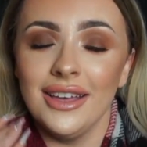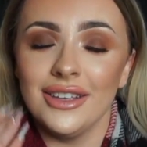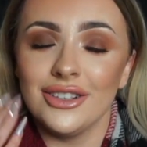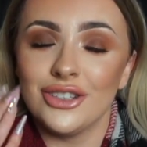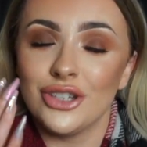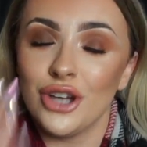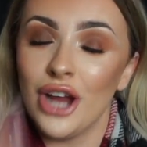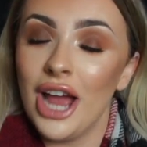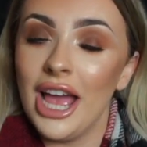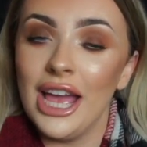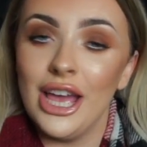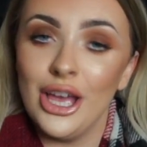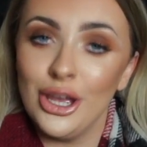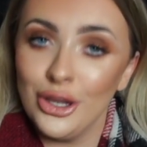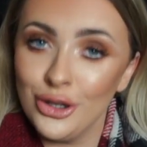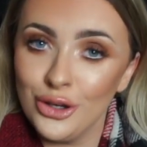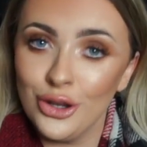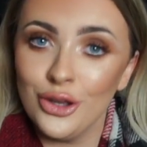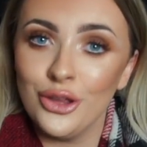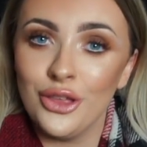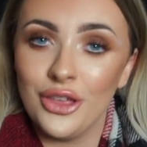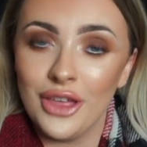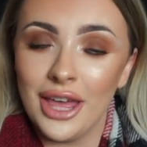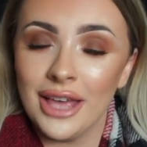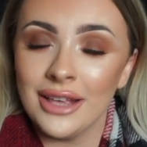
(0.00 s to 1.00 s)
try out
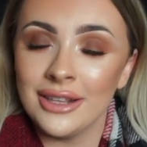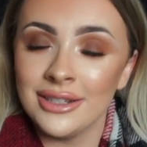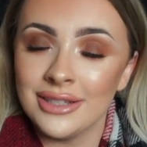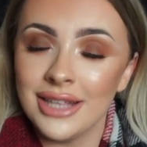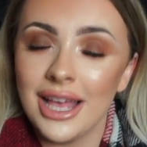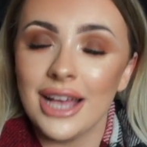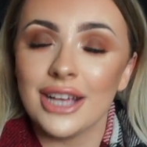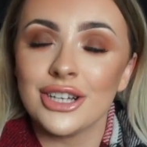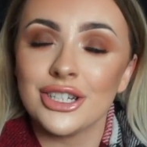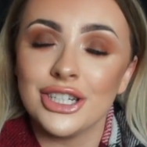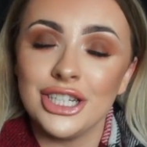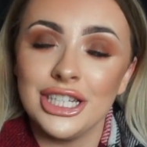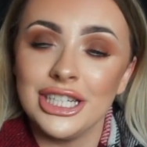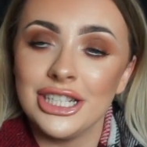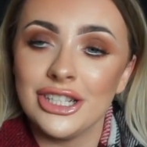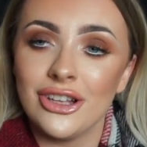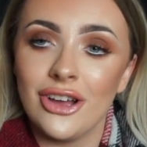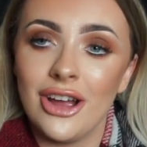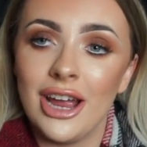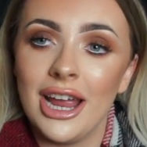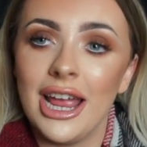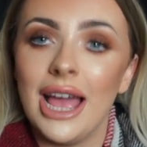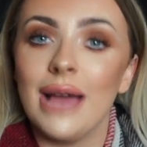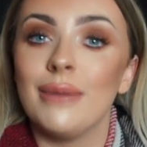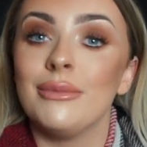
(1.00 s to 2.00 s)
new things. Actually,
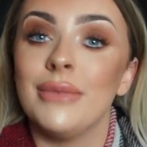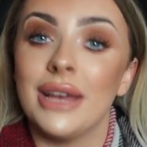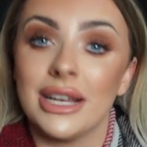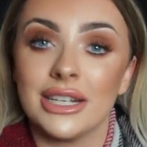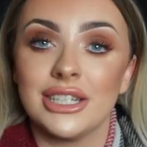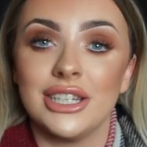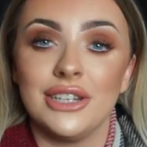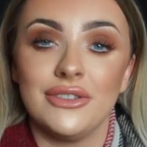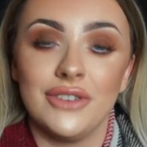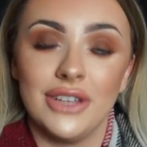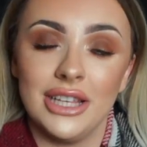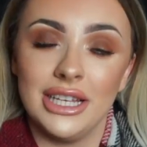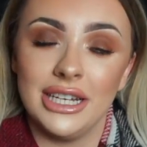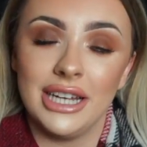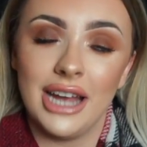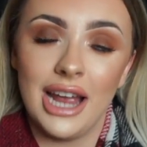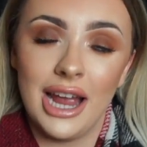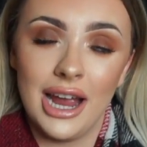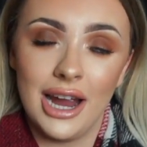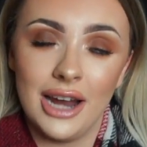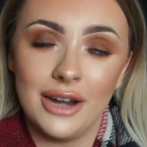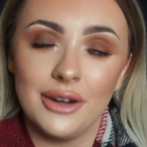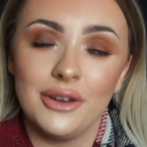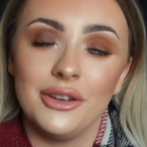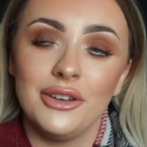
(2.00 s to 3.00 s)
sorry, I'm actually really
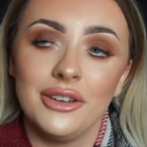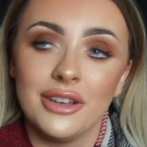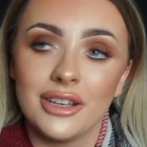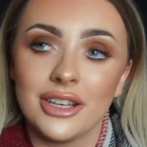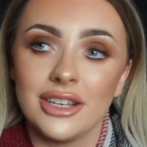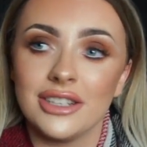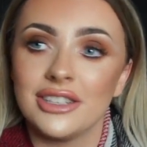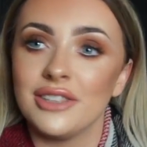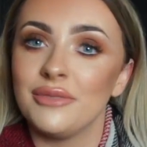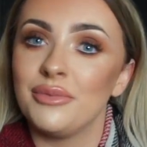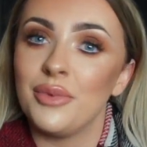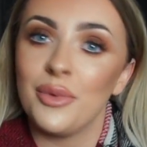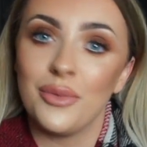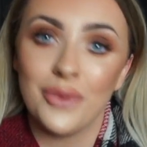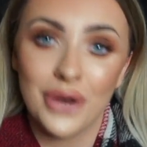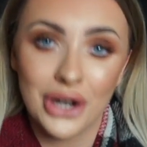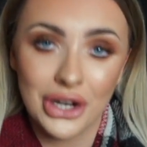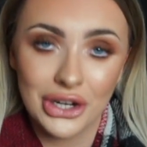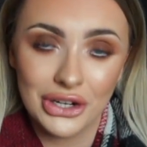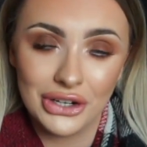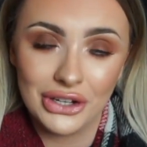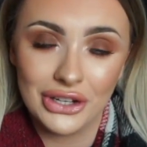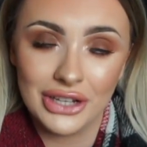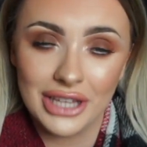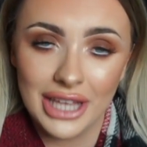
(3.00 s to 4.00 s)
tired because I've been
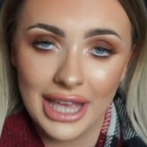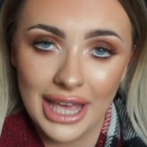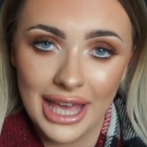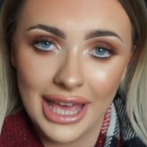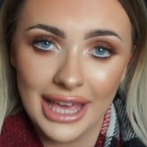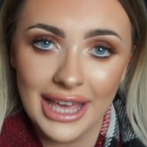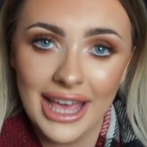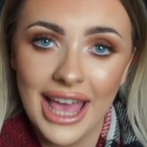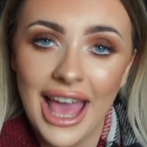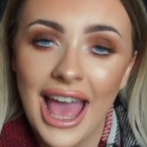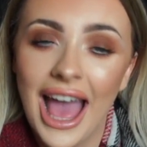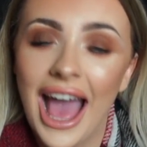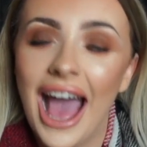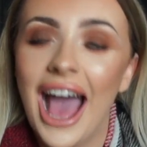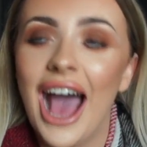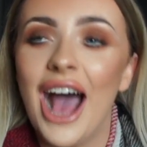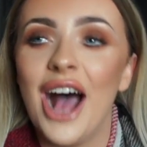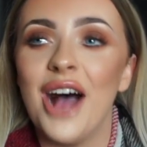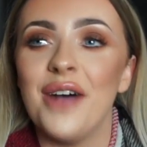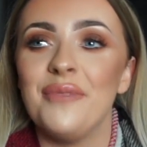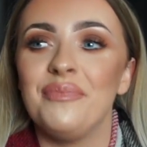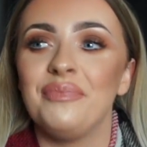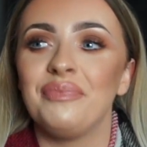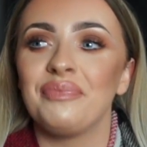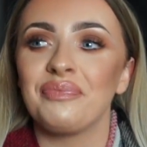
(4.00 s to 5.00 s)
working all day.
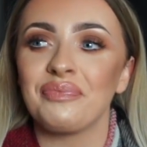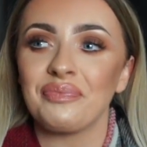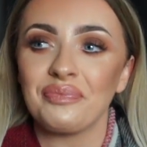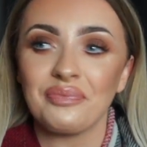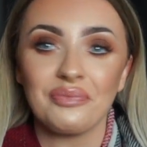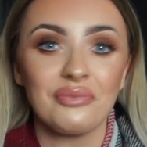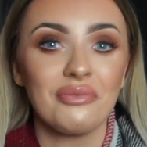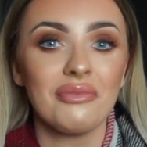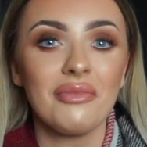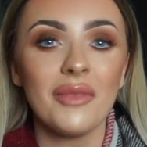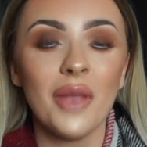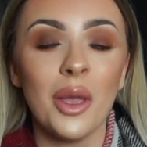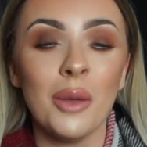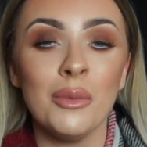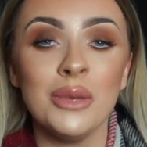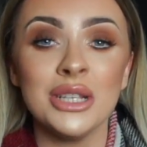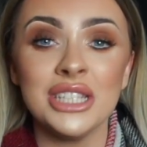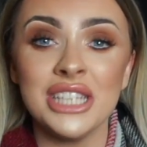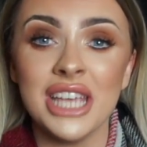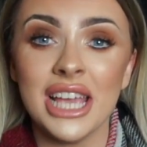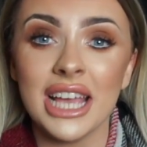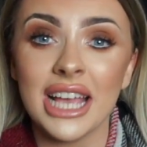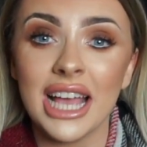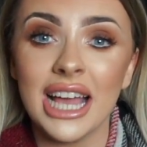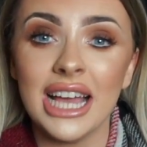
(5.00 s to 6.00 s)

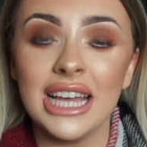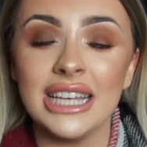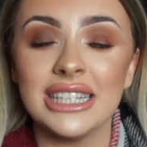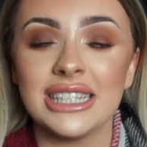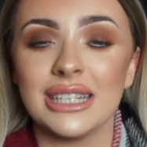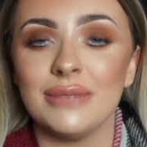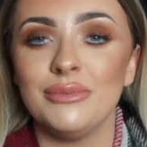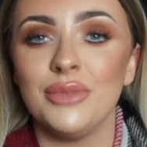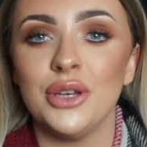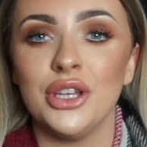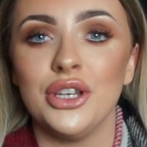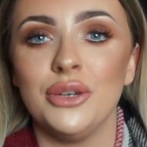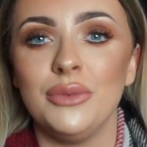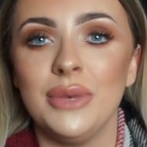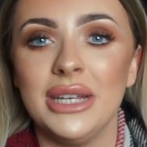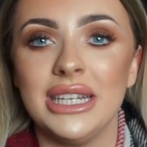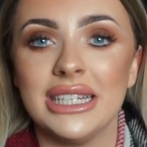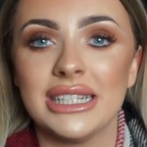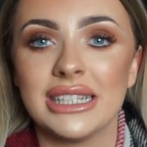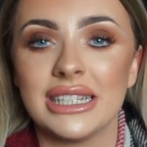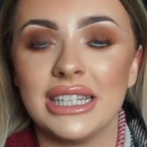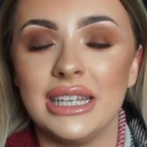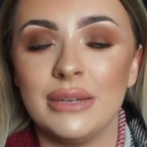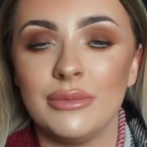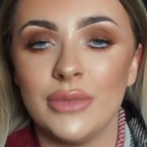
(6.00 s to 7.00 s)
But yeah guys, I'm putting a wee
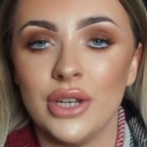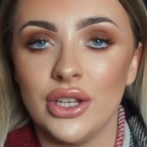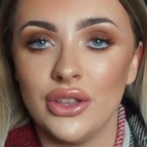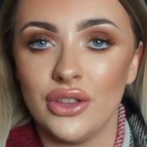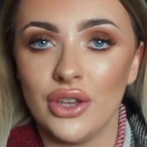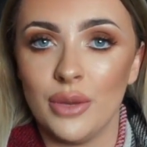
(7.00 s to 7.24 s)
disclaimer right